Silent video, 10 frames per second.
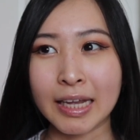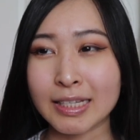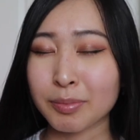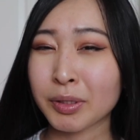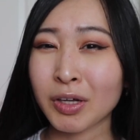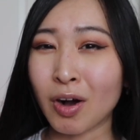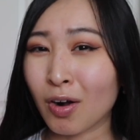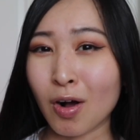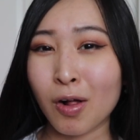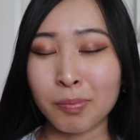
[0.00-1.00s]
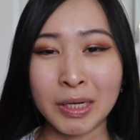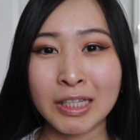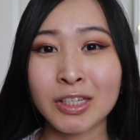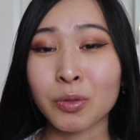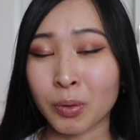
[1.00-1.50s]
and typically on call
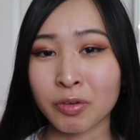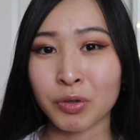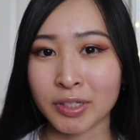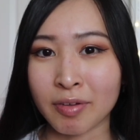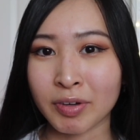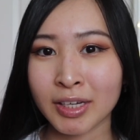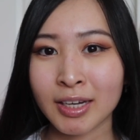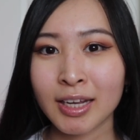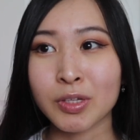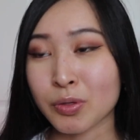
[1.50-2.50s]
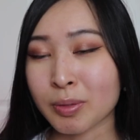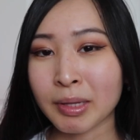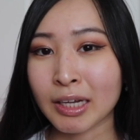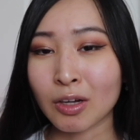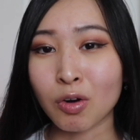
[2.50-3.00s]
means 24 7 so
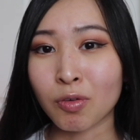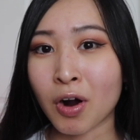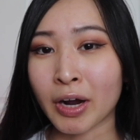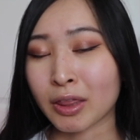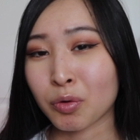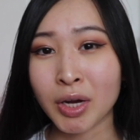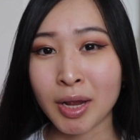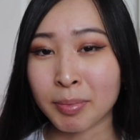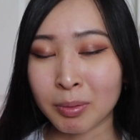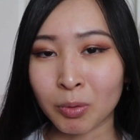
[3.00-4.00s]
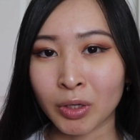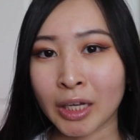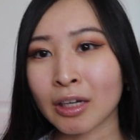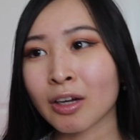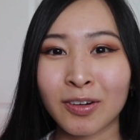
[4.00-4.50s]
something can go wrong at 3 a.m in the
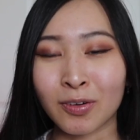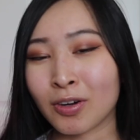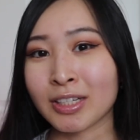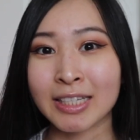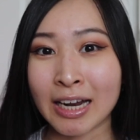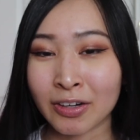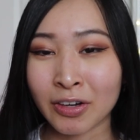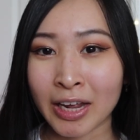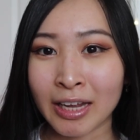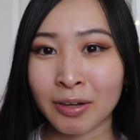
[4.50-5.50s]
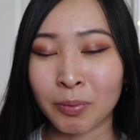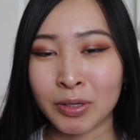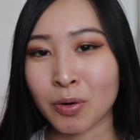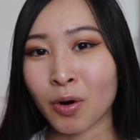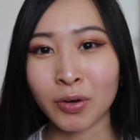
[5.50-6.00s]
morning or on a saturday when
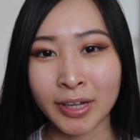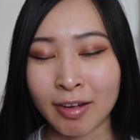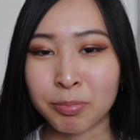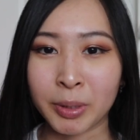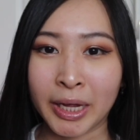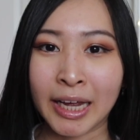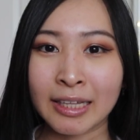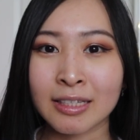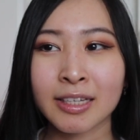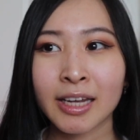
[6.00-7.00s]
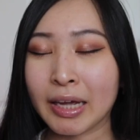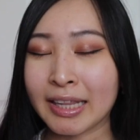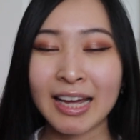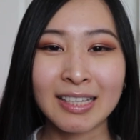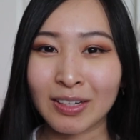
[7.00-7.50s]
you already have plans and
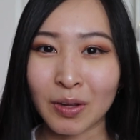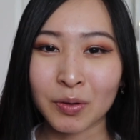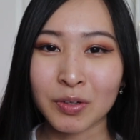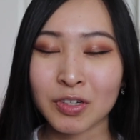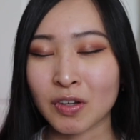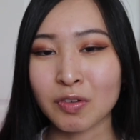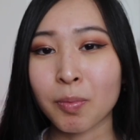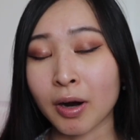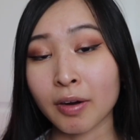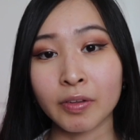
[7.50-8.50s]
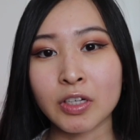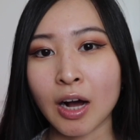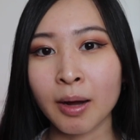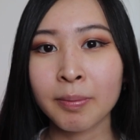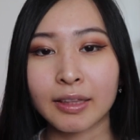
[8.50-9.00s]
that is another stressful part of the
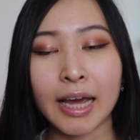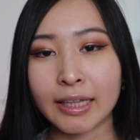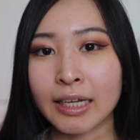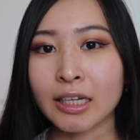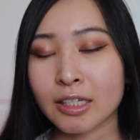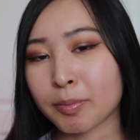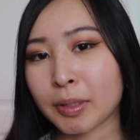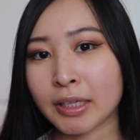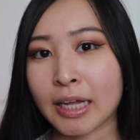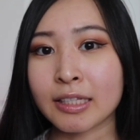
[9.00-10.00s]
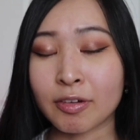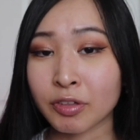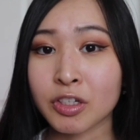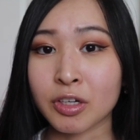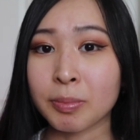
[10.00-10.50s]
job that i think is something that
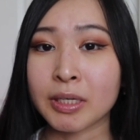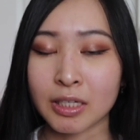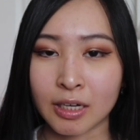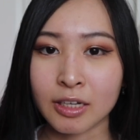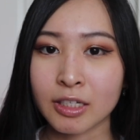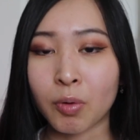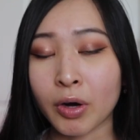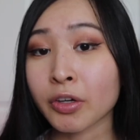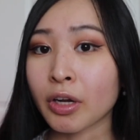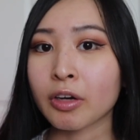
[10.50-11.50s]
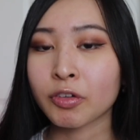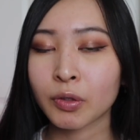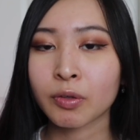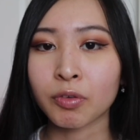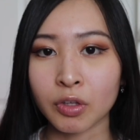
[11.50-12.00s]
definitely should be discussed while you're
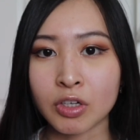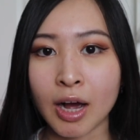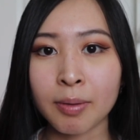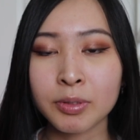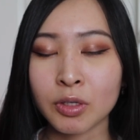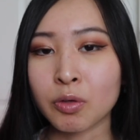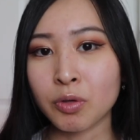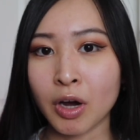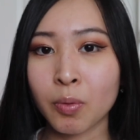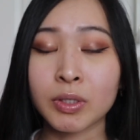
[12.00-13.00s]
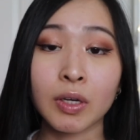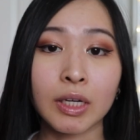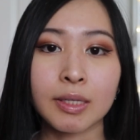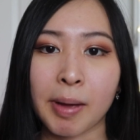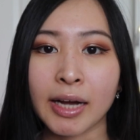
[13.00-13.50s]
interviewing for the job so you know what to
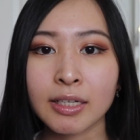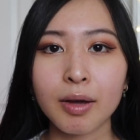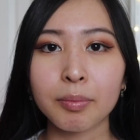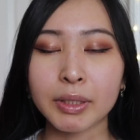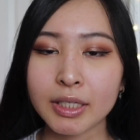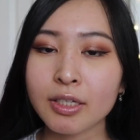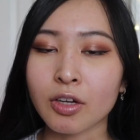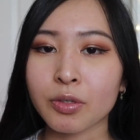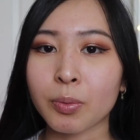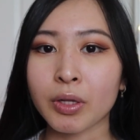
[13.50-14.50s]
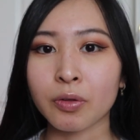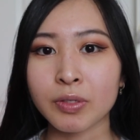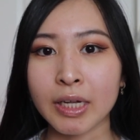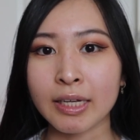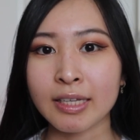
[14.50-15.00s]
expect but this is also one of those
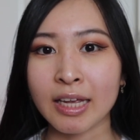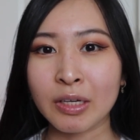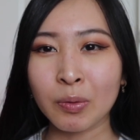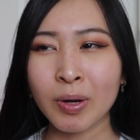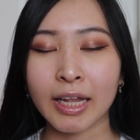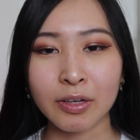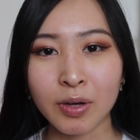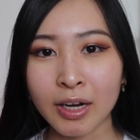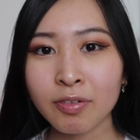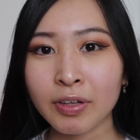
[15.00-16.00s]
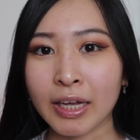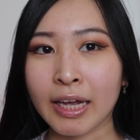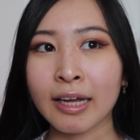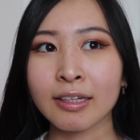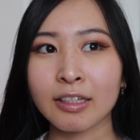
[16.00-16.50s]
things that you that you kind of
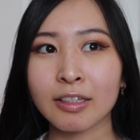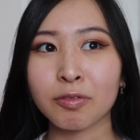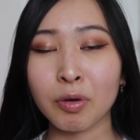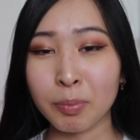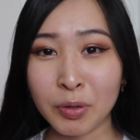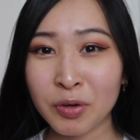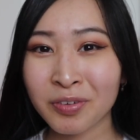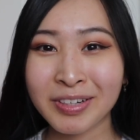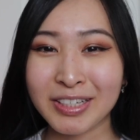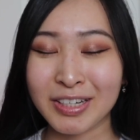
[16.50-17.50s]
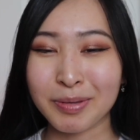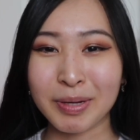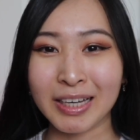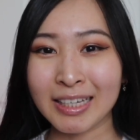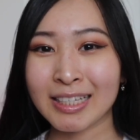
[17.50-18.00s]
can't remove just
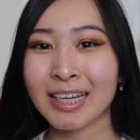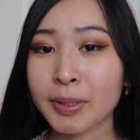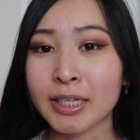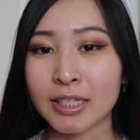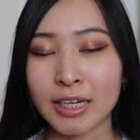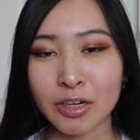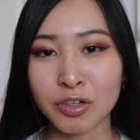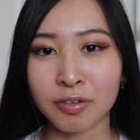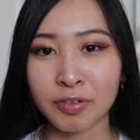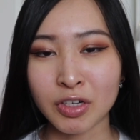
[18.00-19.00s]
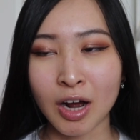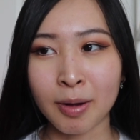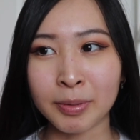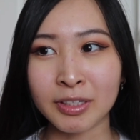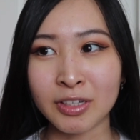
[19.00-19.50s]
because because the nature of the
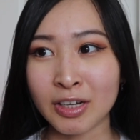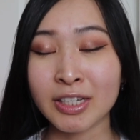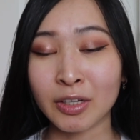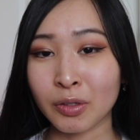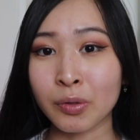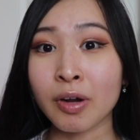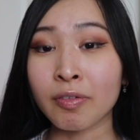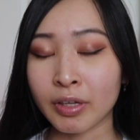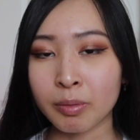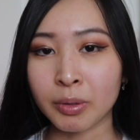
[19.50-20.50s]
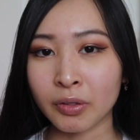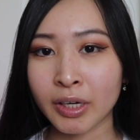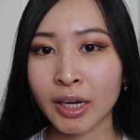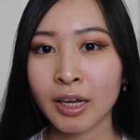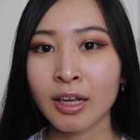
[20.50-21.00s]
job does include
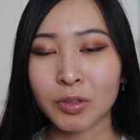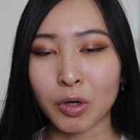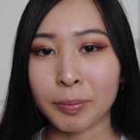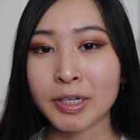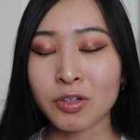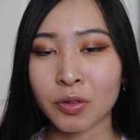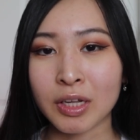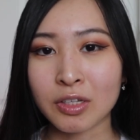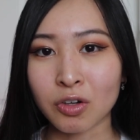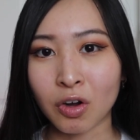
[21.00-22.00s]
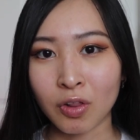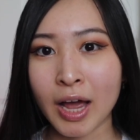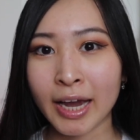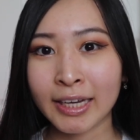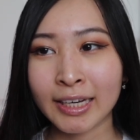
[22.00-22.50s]
availability or make sure things are
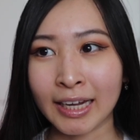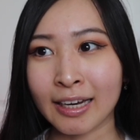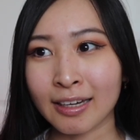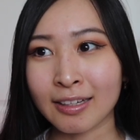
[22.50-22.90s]
online and